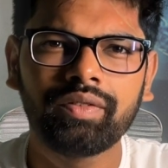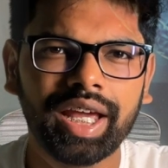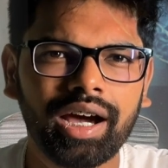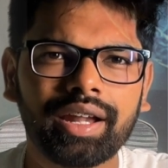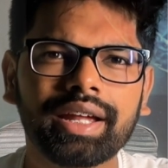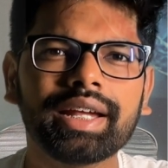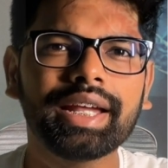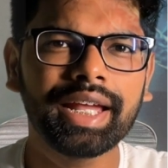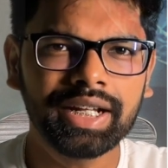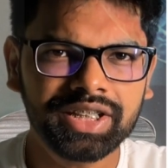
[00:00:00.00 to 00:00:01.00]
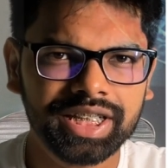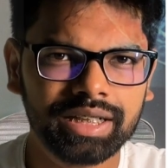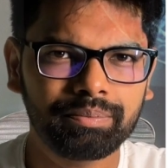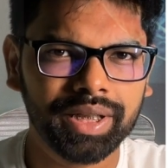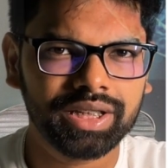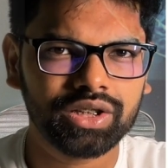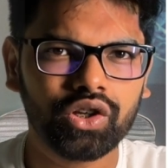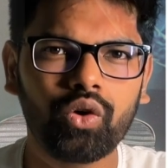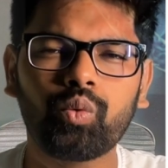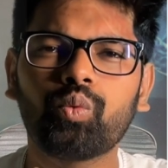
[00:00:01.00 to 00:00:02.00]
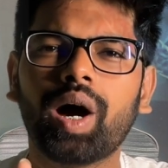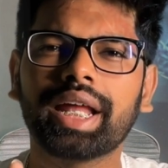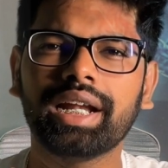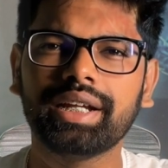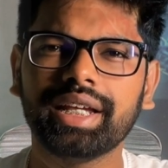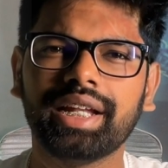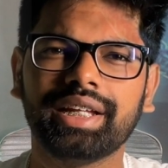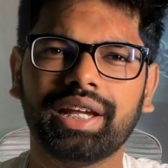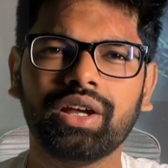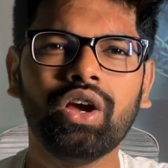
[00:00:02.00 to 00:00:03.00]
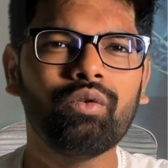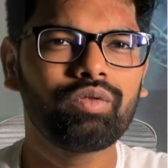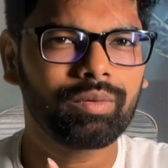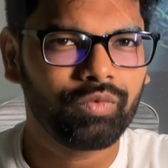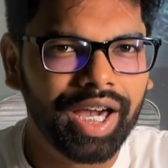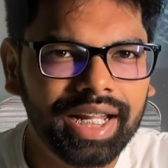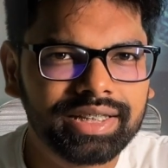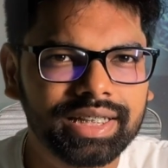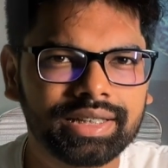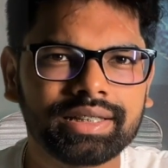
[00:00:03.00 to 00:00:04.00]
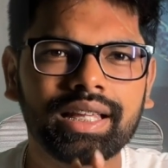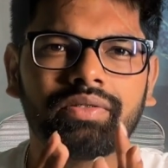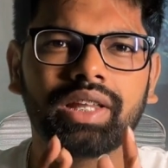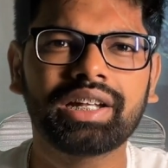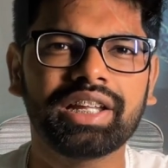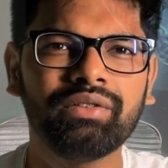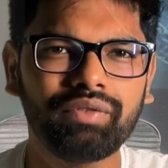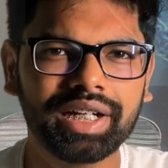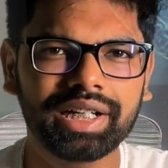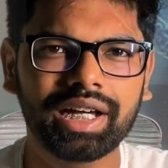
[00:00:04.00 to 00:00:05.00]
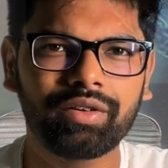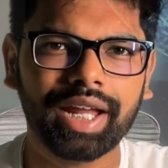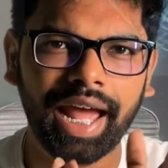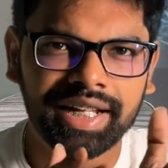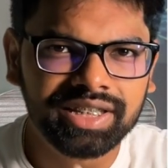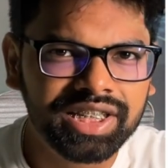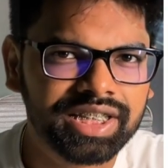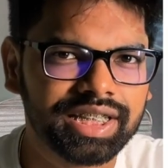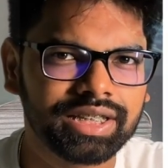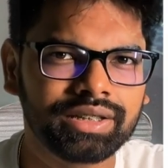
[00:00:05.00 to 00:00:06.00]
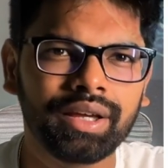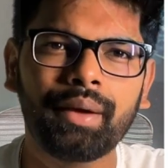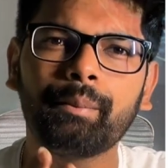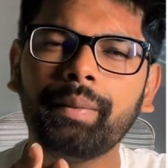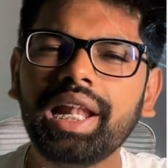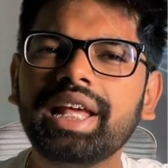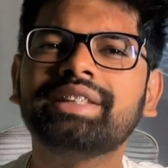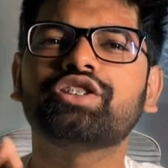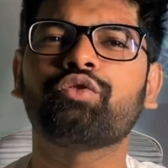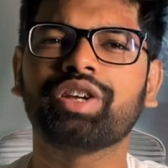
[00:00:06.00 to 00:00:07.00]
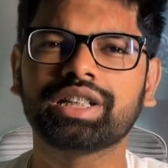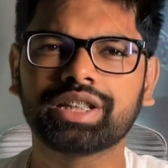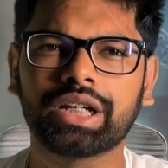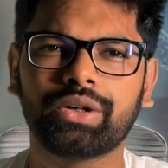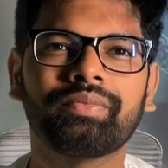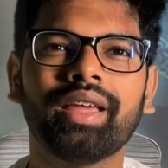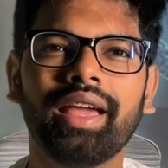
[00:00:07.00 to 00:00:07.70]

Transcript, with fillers: they are ancient pieces of viral DNA from viruses that infected our ancestors millions of years ago.